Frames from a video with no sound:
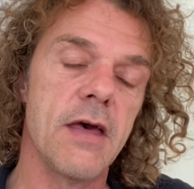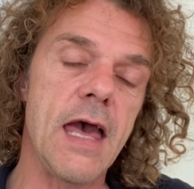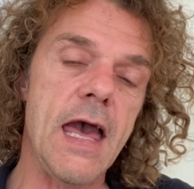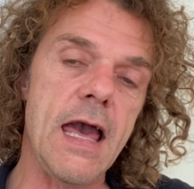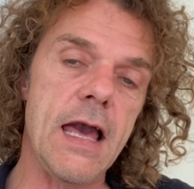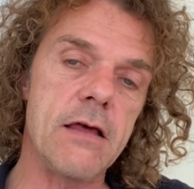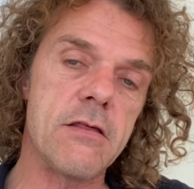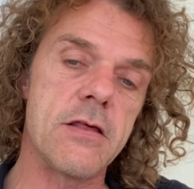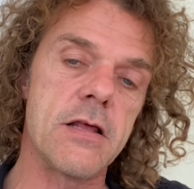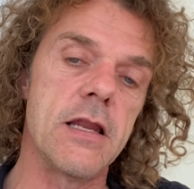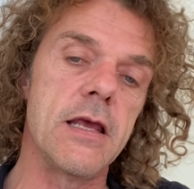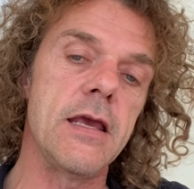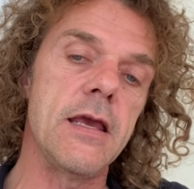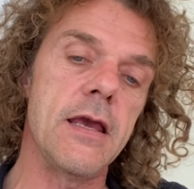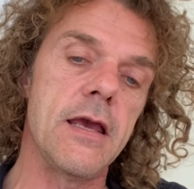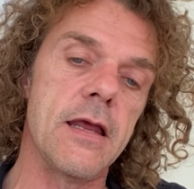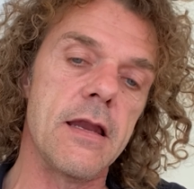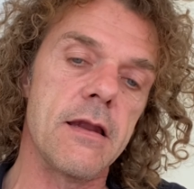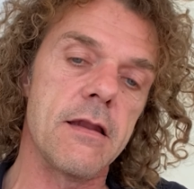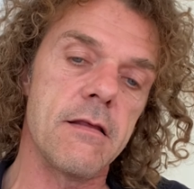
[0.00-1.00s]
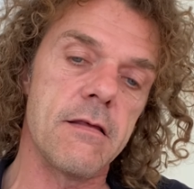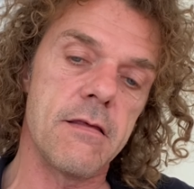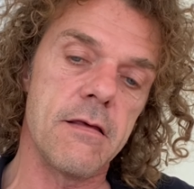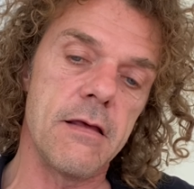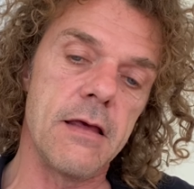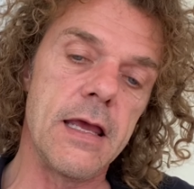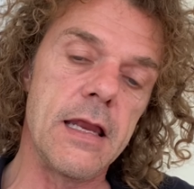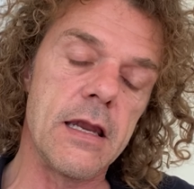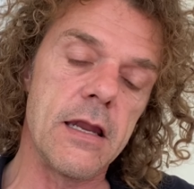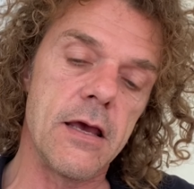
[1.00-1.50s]
actually in
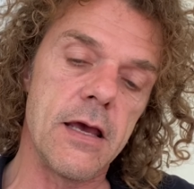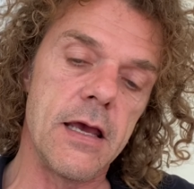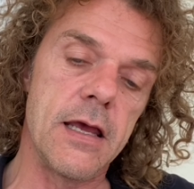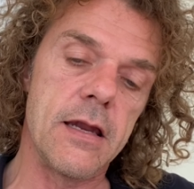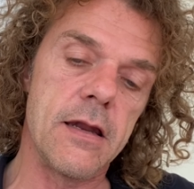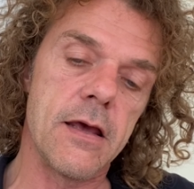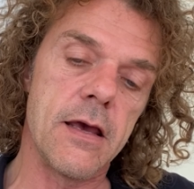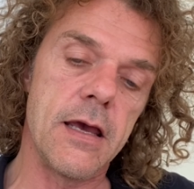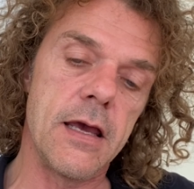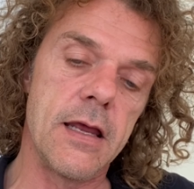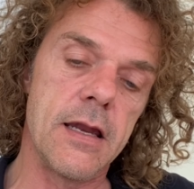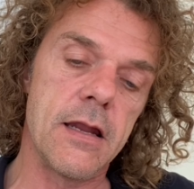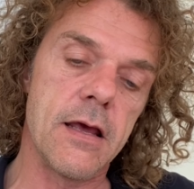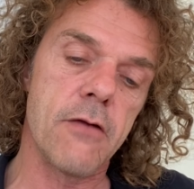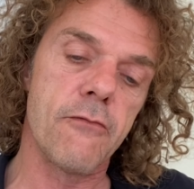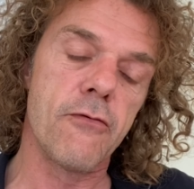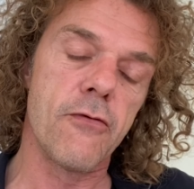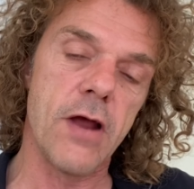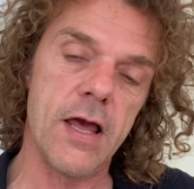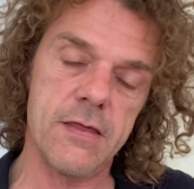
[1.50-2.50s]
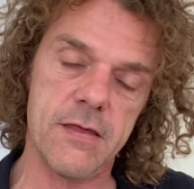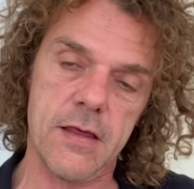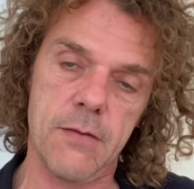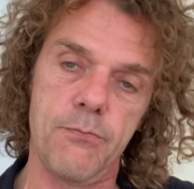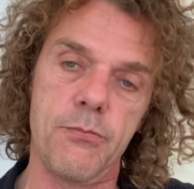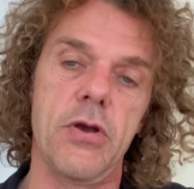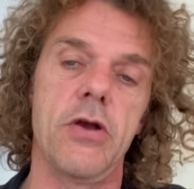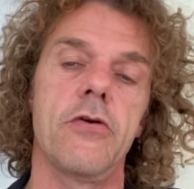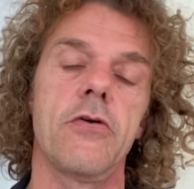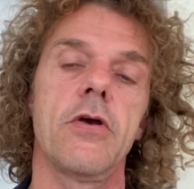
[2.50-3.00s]
the resting
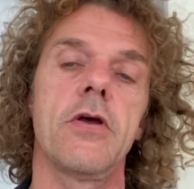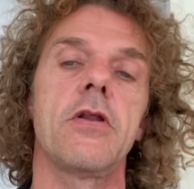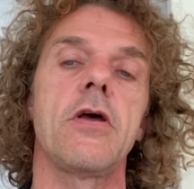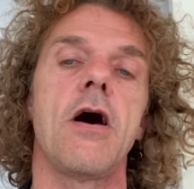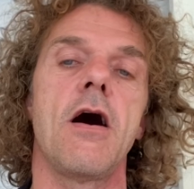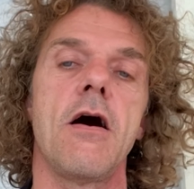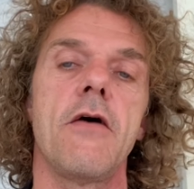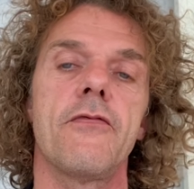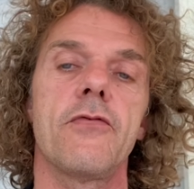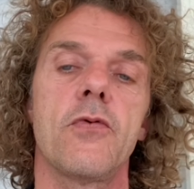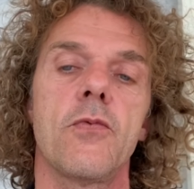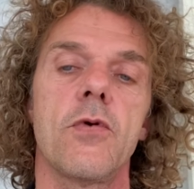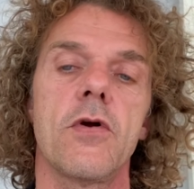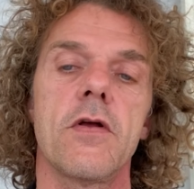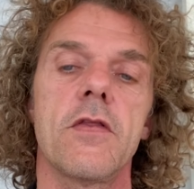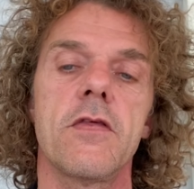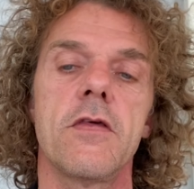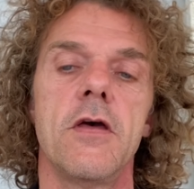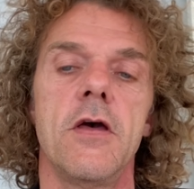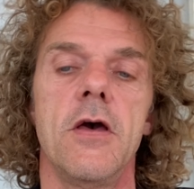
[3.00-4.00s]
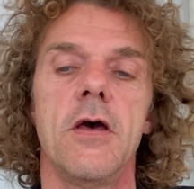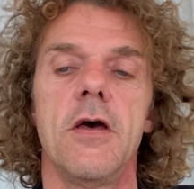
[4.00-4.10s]
period afterwards.